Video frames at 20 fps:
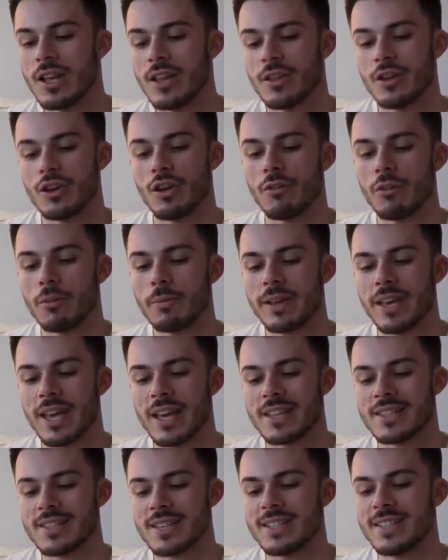the novel
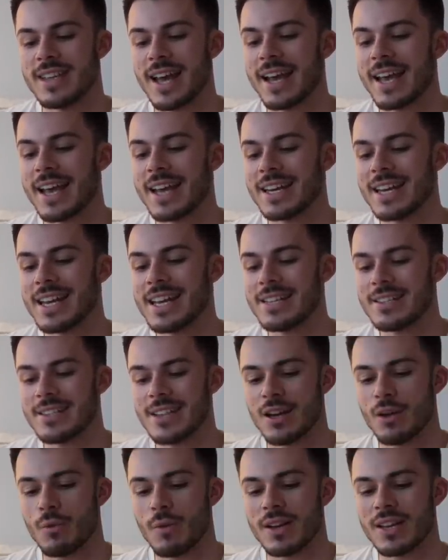begins a decade
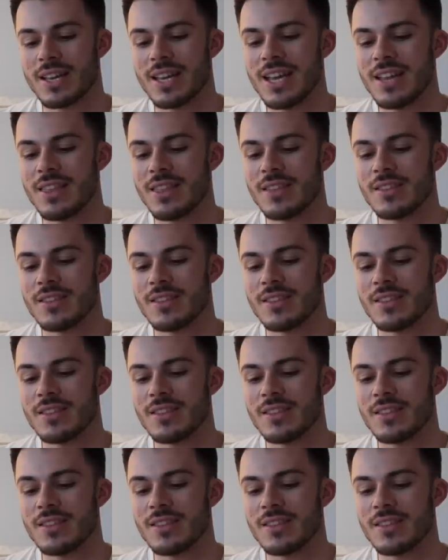later when Keith